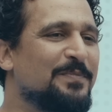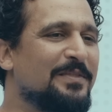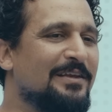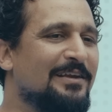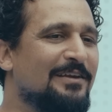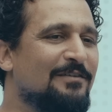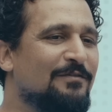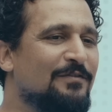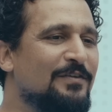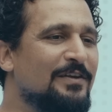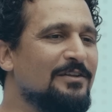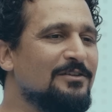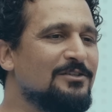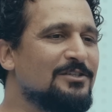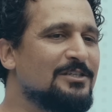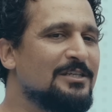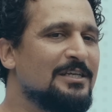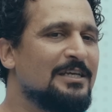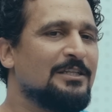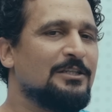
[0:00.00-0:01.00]
It
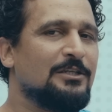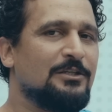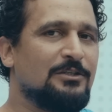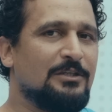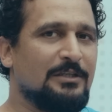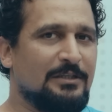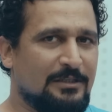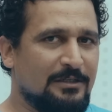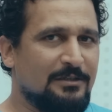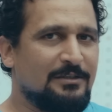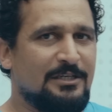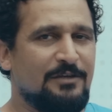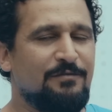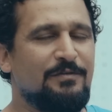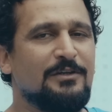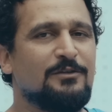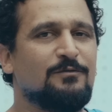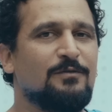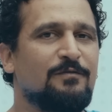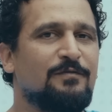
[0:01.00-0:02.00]
feels, the
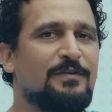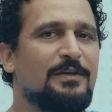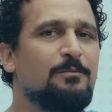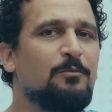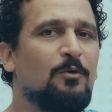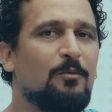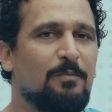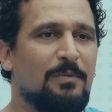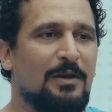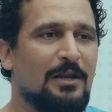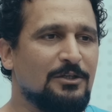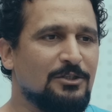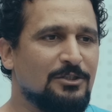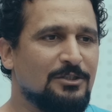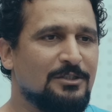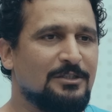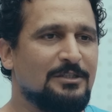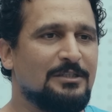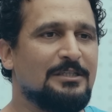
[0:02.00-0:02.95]
TVS will feel more plush.